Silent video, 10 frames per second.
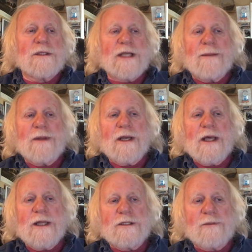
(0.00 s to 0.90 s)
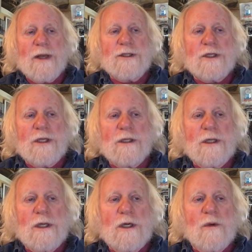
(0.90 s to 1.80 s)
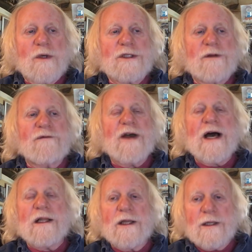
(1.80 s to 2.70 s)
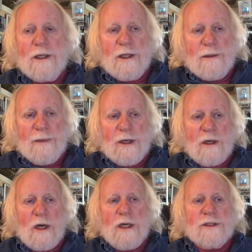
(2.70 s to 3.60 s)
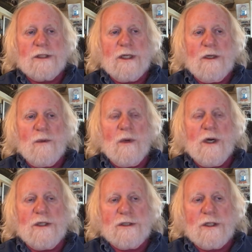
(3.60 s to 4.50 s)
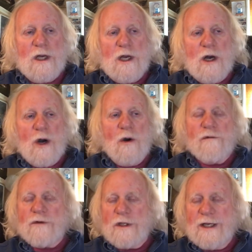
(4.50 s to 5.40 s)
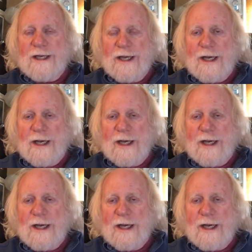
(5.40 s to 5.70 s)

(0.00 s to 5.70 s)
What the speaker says: state Medicaid expansion was invalid because it was overly